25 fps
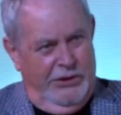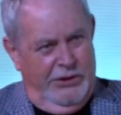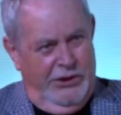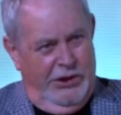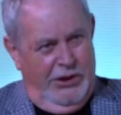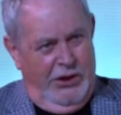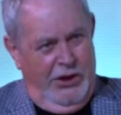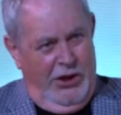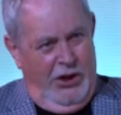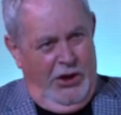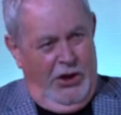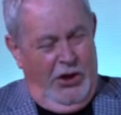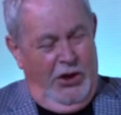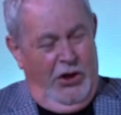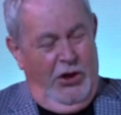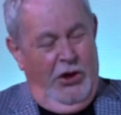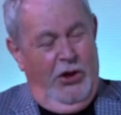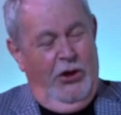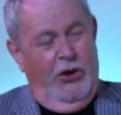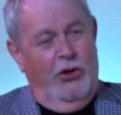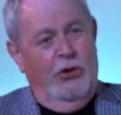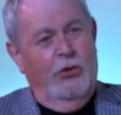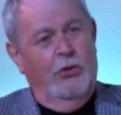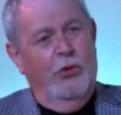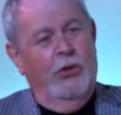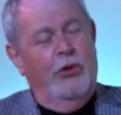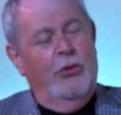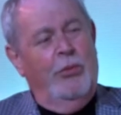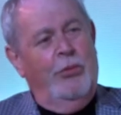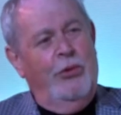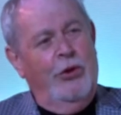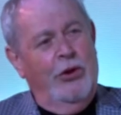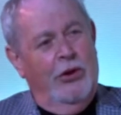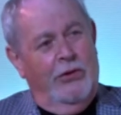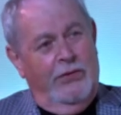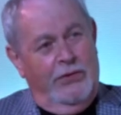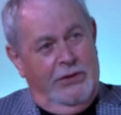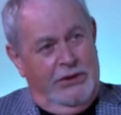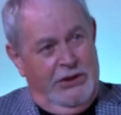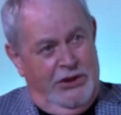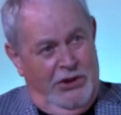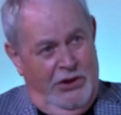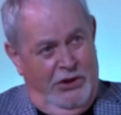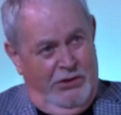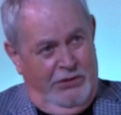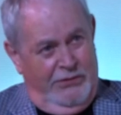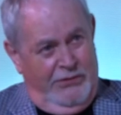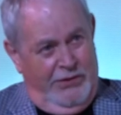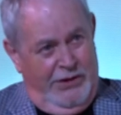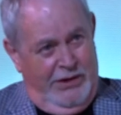on you. You wrote a beautiful
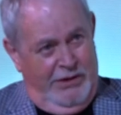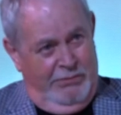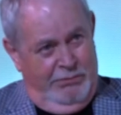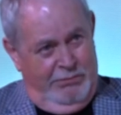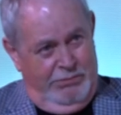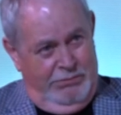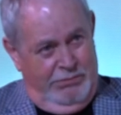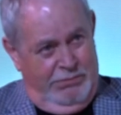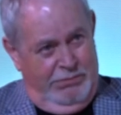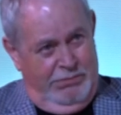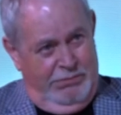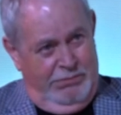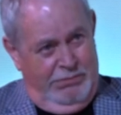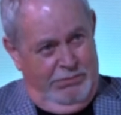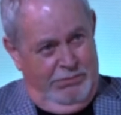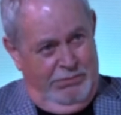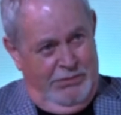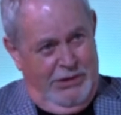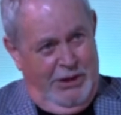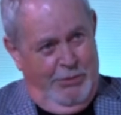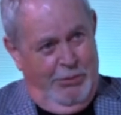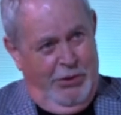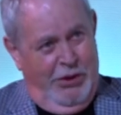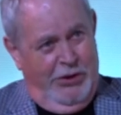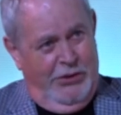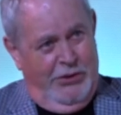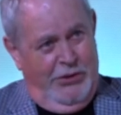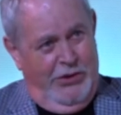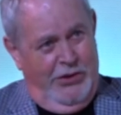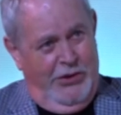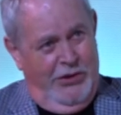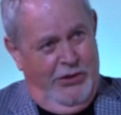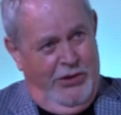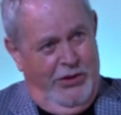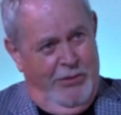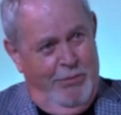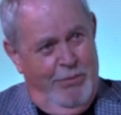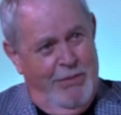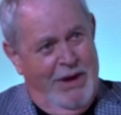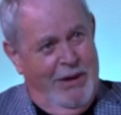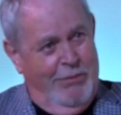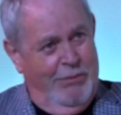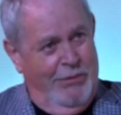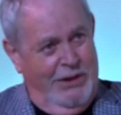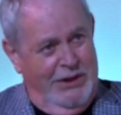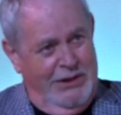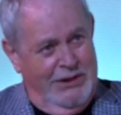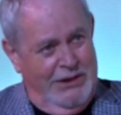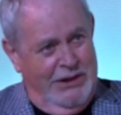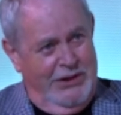song for him about the
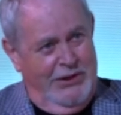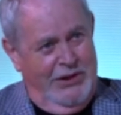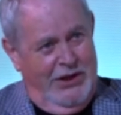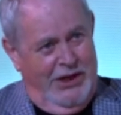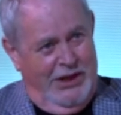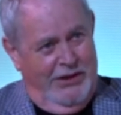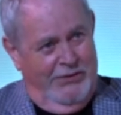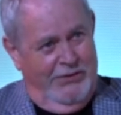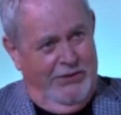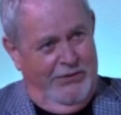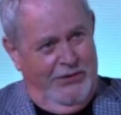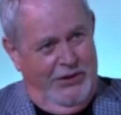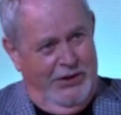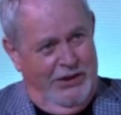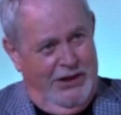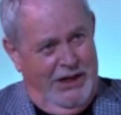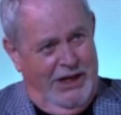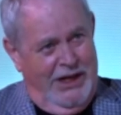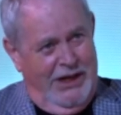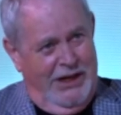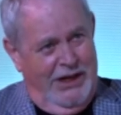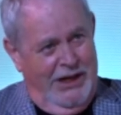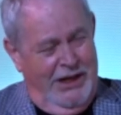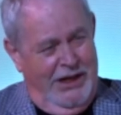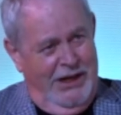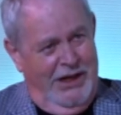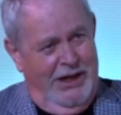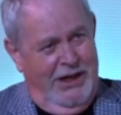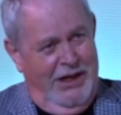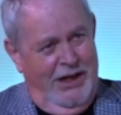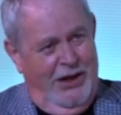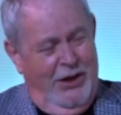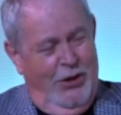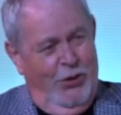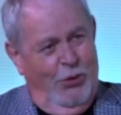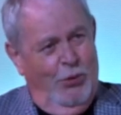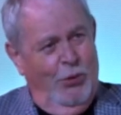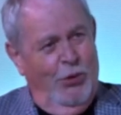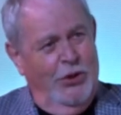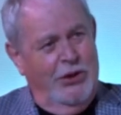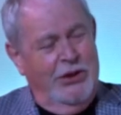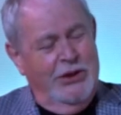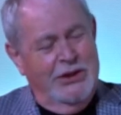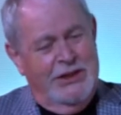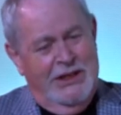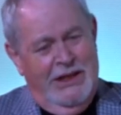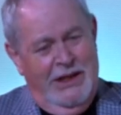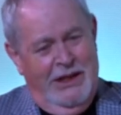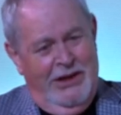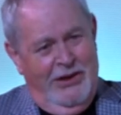memories that you have of your dad. Yeah. Would
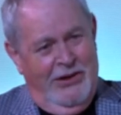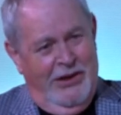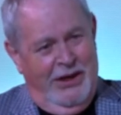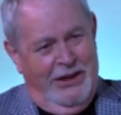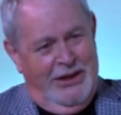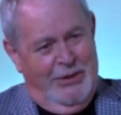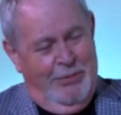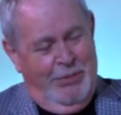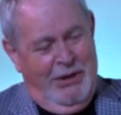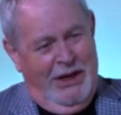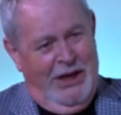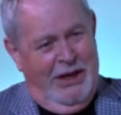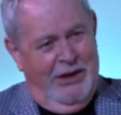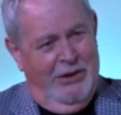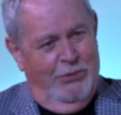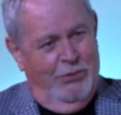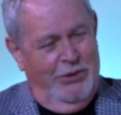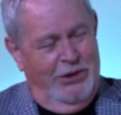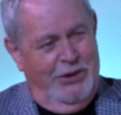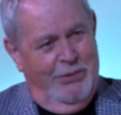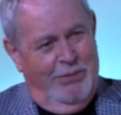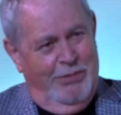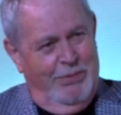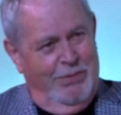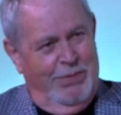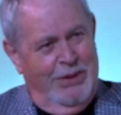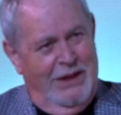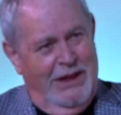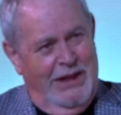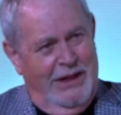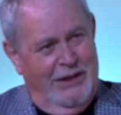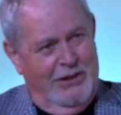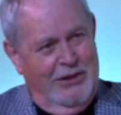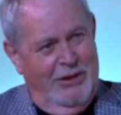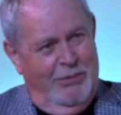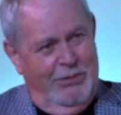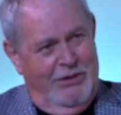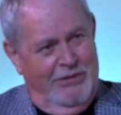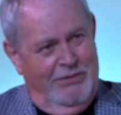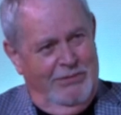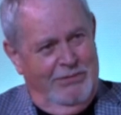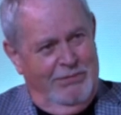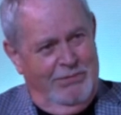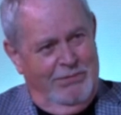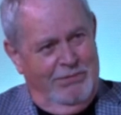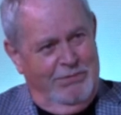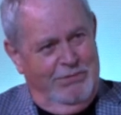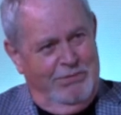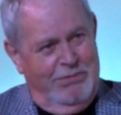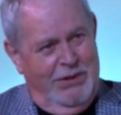you, seeing you're at the piano, would you play a couple of?
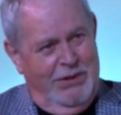Sure.